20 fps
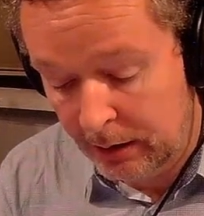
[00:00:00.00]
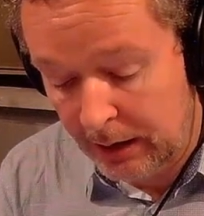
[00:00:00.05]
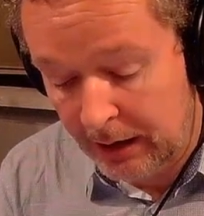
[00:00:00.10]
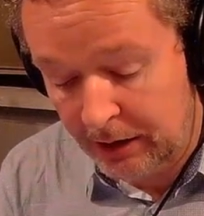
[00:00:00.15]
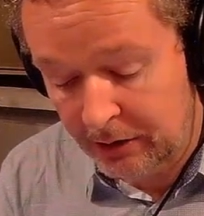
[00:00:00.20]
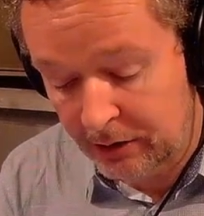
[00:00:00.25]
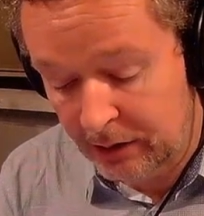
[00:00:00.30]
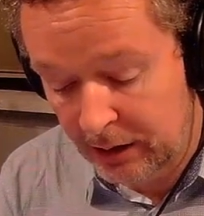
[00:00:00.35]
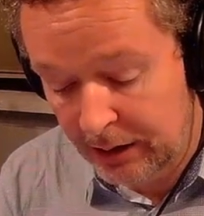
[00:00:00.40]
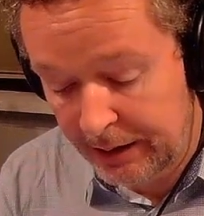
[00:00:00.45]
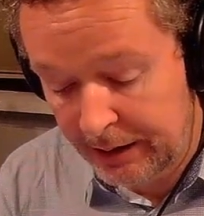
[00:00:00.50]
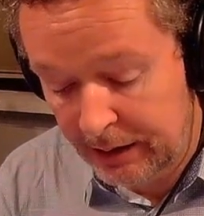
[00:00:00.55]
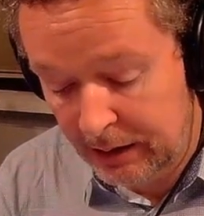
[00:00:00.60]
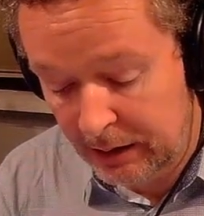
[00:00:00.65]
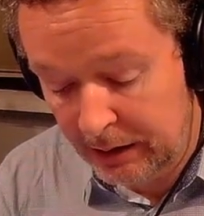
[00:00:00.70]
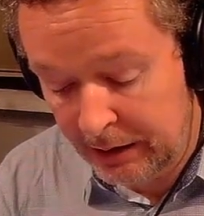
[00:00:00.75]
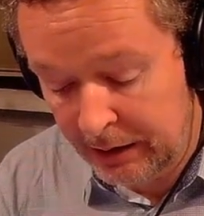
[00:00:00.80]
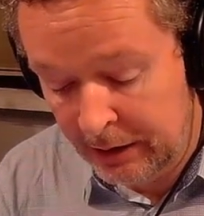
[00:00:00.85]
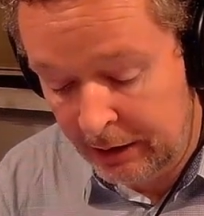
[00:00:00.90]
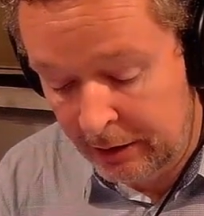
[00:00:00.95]
as
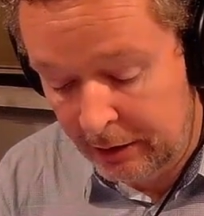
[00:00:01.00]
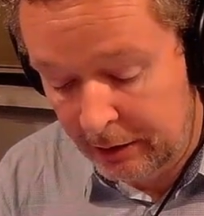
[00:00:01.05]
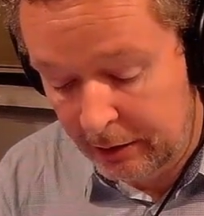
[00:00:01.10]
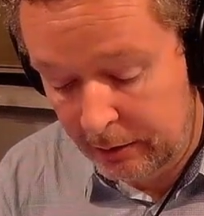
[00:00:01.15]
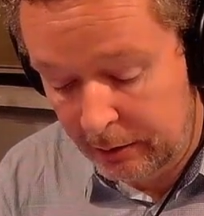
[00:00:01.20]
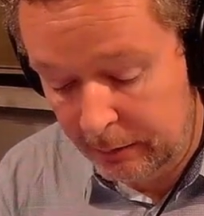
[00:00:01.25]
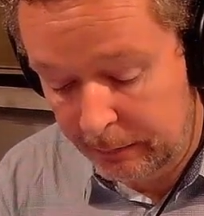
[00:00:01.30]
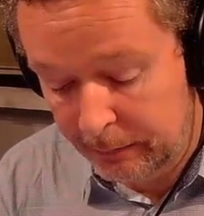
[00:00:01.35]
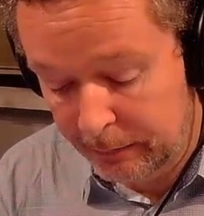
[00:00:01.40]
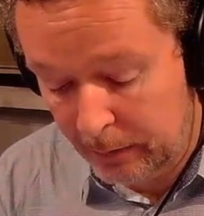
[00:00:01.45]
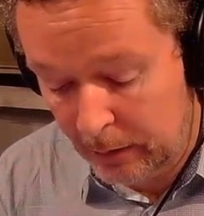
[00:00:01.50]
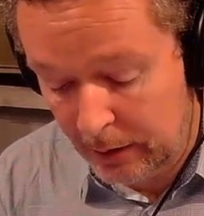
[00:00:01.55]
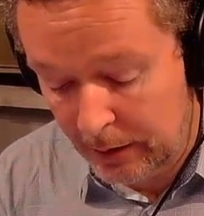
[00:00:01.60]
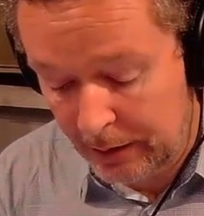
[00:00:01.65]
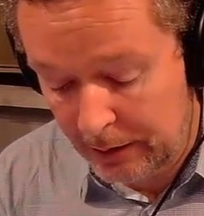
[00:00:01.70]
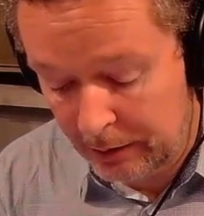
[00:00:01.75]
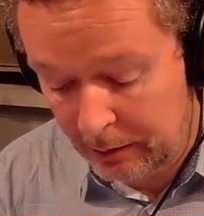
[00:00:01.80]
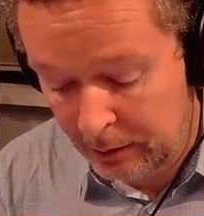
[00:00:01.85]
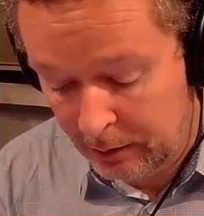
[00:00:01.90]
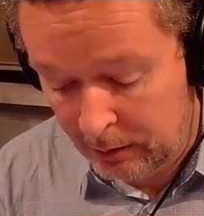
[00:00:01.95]
legally
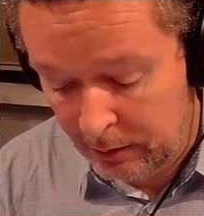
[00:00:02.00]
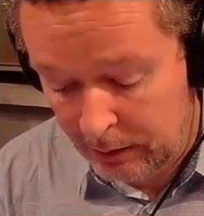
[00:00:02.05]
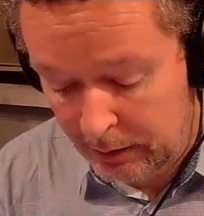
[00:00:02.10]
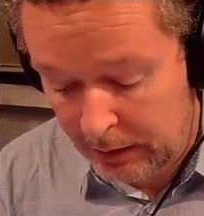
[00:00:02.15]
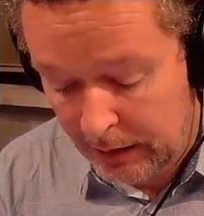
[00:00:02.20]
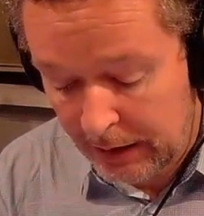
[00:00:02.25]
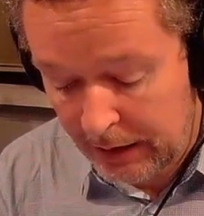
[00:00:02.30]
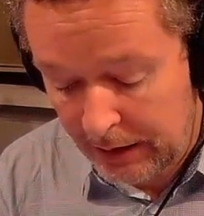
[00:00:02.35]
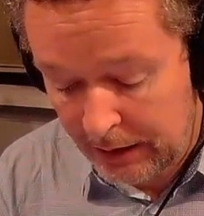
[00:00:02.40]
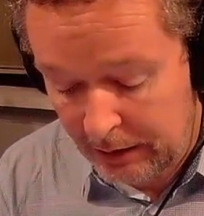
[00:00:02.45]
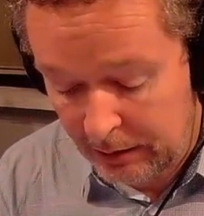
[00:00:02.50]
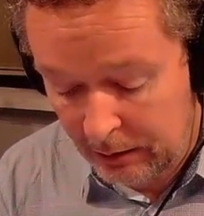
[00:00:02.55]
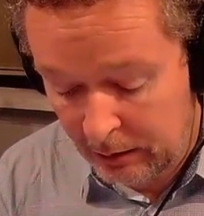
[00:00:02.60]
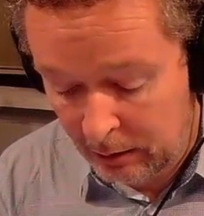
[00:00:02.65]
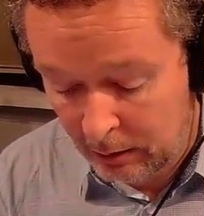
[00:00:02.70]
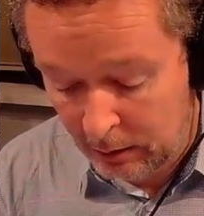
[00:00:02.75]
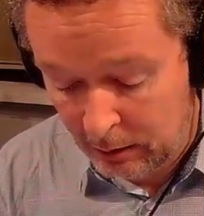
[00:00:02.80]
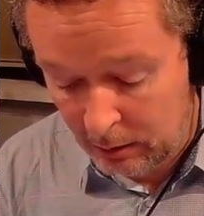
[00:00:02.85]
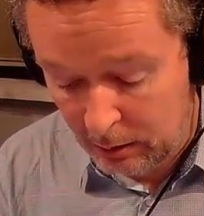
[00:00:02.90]
defined in